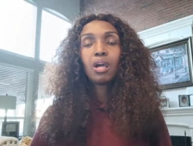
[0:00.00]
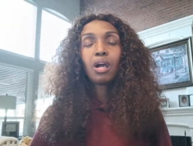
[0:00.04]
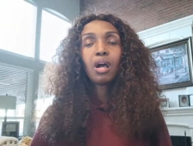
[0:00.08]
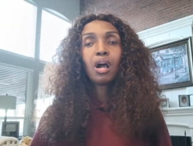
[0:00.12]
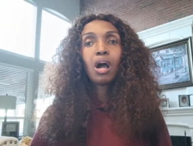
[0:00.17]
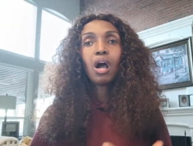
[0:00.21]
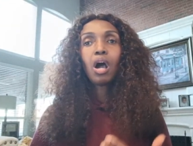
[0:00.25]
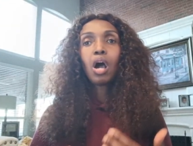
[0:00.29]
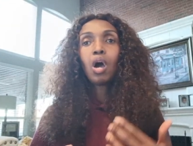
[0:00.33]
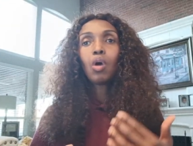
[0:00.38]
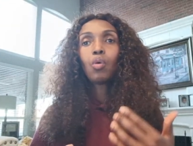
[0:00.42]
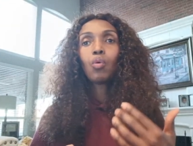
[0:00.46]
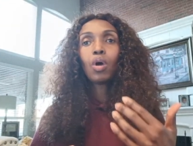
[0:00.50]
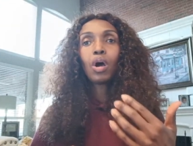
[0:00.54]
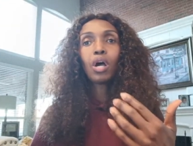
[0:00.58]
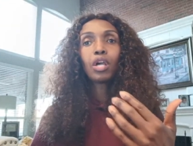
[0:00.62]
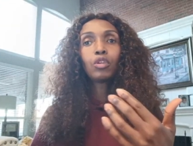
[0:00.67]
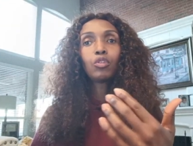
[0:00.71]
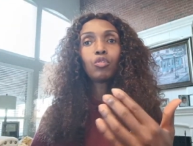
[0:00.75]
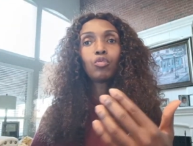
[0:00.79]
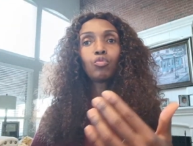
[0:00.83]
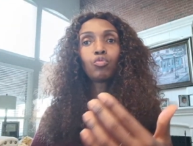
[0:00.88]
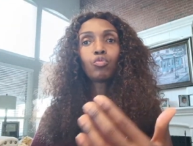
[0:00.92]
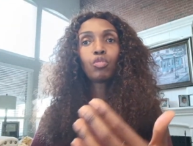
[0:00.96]
How are
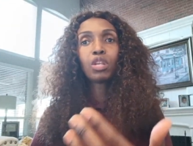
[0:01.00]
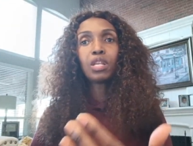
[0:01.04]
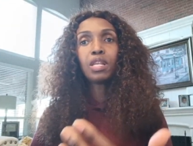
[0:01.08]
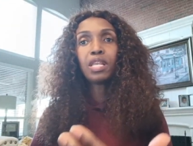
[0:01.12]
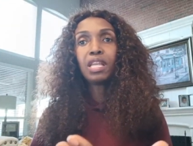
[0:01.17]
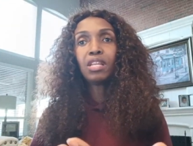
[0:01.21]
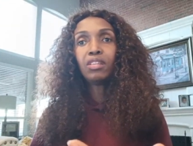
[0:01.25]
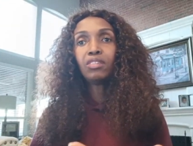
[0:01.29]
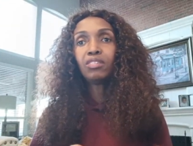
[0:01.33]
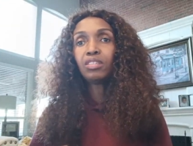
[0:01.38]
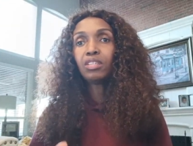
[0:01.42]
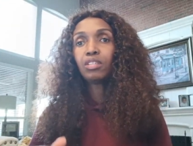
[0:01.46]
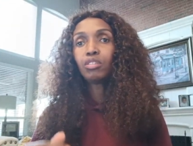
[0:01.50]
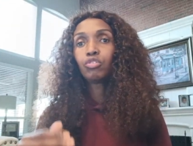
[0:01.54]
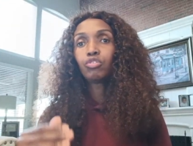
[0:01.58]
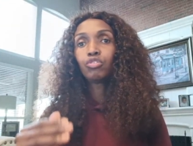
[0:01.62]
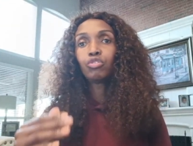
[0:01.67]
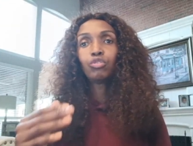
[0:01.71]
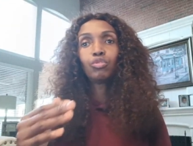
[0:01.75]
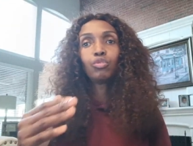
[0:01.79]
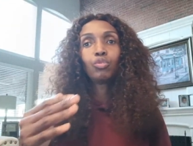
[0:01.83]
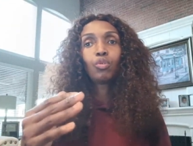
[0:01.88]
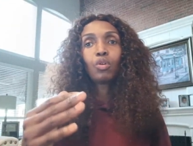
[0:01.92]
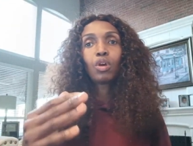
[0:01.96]
you relating
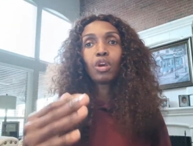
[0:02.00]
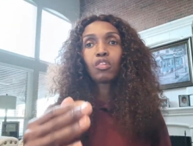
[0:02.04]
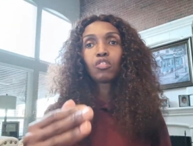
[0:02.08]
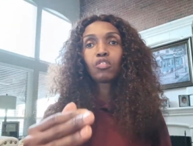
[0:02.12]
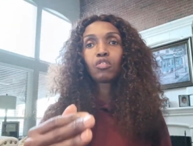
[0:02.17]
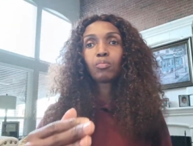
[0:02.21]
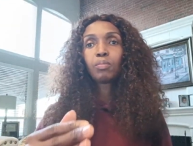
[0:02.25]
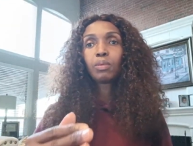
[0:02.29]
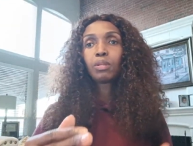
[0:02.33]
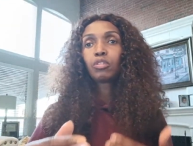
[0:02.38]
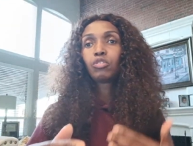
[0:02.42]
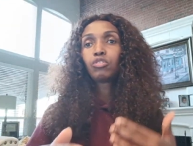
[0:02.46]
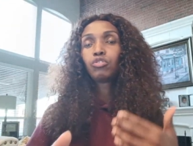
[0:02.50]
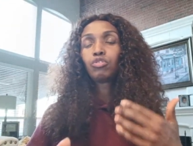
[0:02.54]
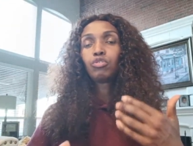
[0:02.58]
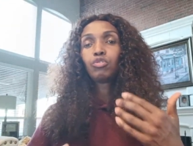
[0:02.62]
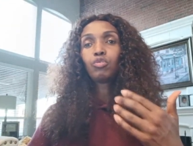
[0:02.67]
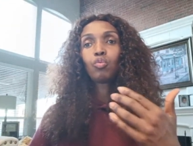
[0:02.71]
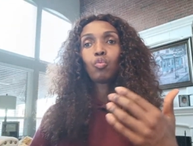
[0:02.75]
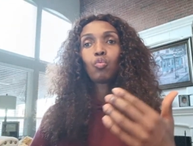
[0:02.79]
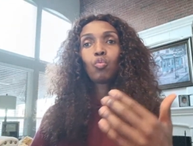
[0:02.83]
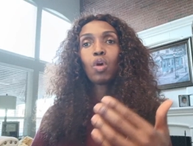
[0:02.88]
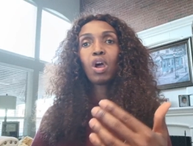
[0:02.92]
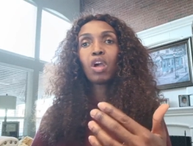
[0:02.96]
to your husband, to
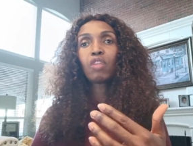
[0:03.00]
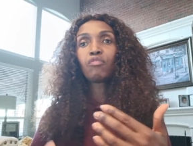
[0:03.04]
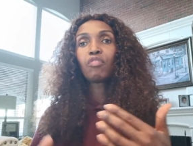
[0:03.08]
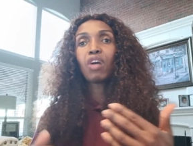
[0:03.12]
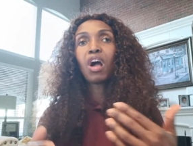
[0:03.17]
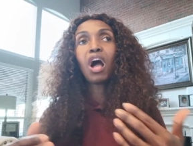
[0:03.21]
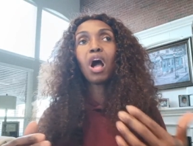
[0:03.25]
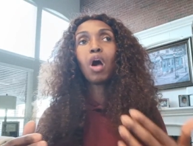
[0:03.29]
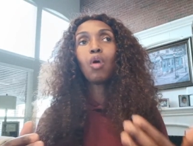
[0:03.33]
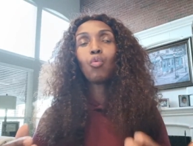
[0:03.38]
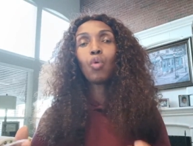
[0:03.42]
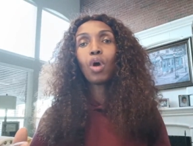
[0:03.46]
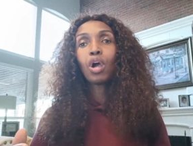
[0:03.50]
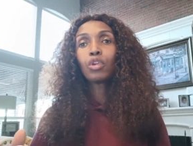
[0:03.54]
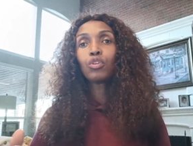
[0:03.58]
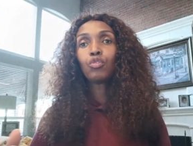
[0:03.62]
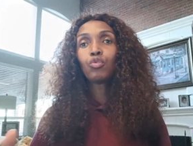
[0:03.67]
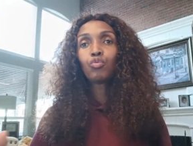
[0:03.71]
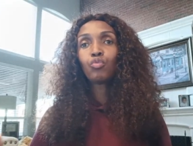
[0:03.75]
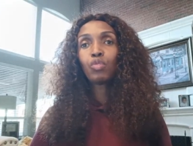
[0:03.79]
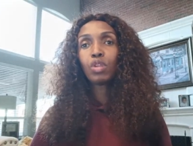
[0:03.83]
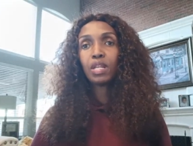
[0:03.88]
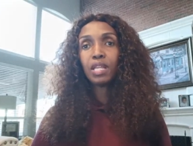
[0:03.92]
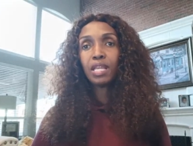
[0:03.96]
your wife? How are
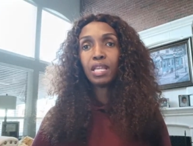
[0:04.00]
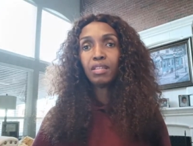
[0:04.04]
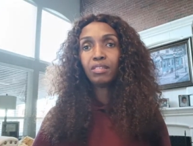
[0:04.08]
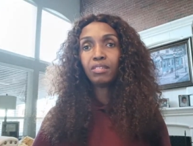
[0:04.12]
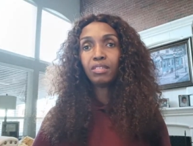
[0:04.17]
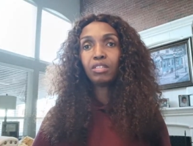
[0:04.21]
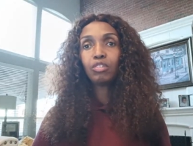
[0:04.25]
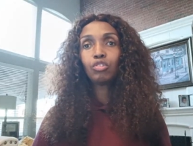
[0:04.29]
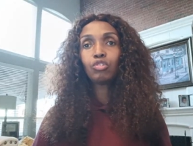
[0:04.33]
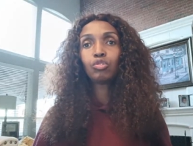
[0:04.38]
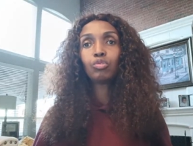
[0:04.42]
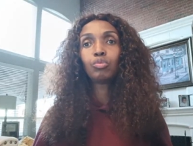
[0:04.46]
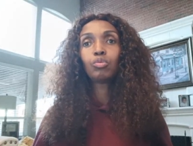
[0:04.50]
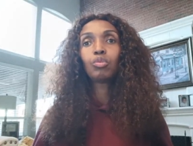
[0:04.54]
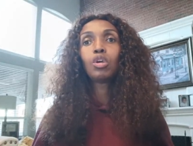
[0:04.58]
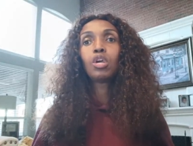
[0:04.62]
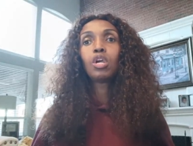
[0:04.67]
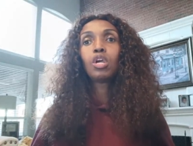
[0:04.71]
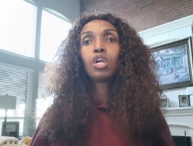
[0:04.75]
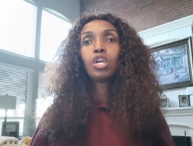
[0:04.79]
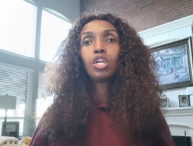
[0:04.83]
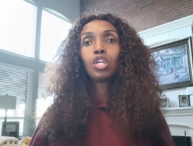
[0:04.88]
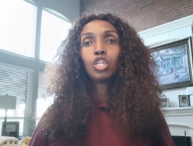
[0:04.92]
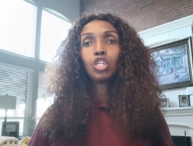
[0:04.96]
you relating to
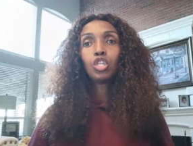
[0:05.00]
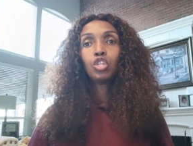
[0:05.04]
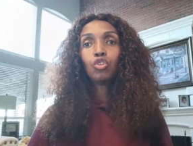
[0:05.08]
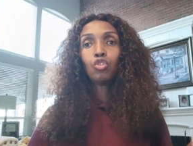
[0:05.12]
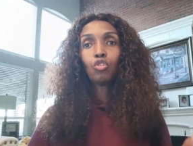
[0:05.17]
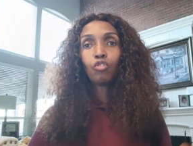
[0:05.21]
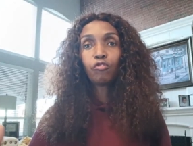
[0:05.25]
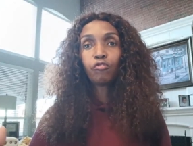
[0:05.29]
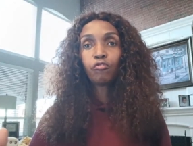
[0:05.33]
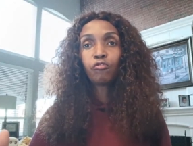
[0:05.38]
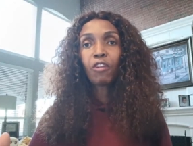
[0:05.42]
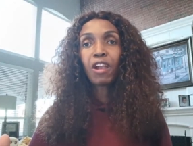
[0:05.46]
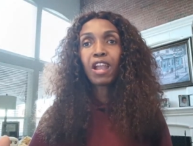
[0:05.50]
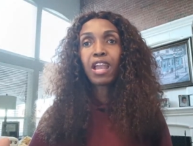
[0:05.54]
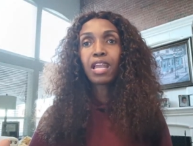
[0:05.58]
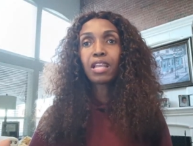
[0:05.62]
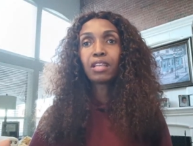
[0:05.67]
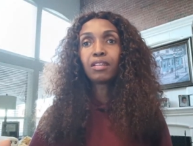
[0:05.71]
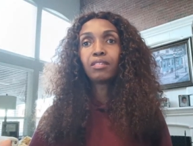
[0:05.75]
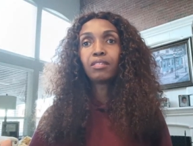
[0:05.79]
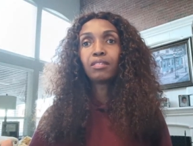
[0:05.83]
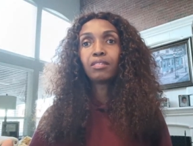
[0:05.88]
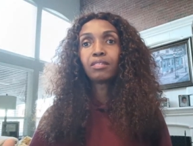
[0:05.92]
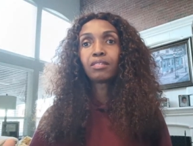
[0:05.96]
your
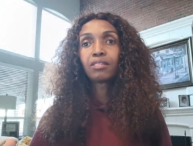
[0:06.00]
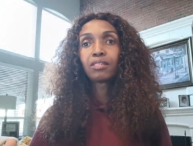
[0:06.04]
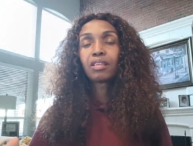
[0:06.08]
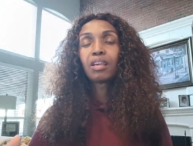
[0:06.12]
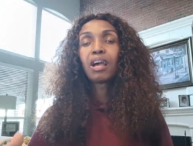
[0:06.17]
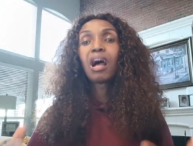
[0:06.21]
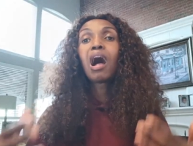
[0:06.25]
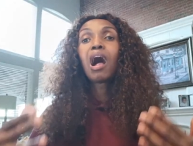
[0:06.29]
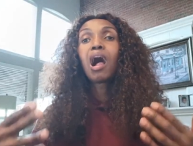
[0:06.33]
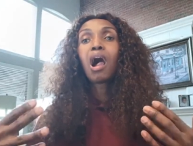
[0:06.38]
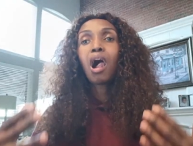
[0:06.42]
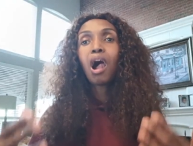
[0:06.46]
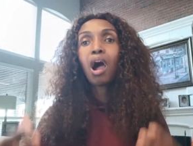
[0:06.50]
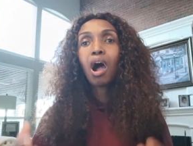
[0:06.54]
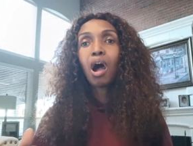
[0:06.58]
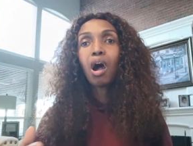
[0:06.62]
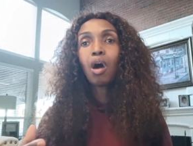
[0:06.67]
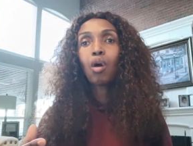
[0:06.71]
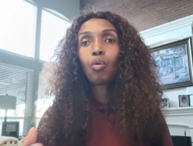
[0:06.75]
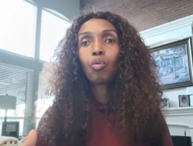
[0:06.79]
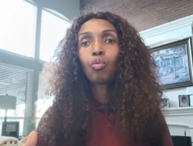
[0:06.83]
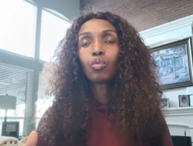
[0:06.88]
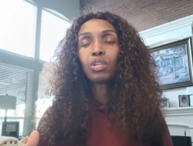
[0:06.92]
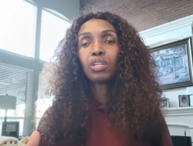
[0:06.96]
friends?
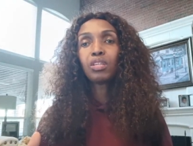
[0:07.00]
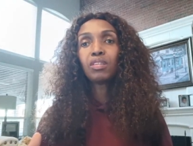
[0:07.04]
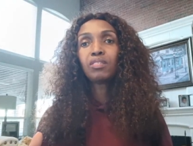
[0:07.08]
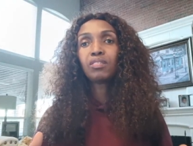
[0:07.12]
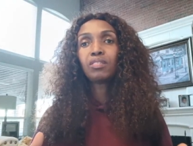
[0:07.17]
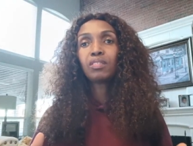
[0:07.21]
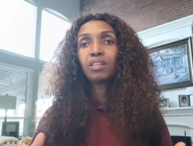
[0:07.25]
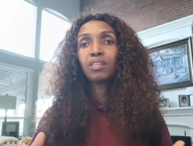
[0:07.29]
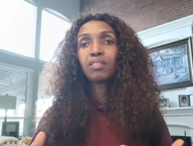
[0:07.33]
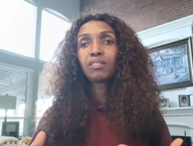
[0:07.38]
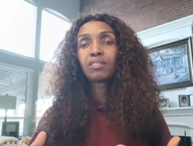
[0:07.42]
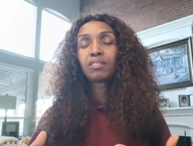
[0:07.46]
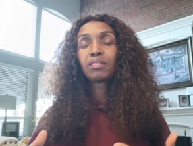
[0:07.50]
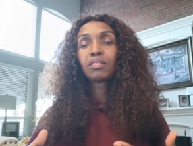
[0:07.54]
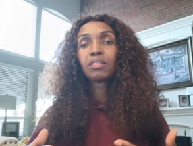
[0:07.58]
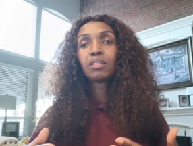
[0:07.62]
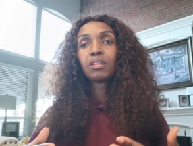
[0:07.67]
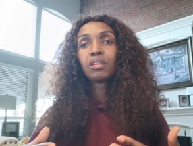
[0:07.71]
How is this?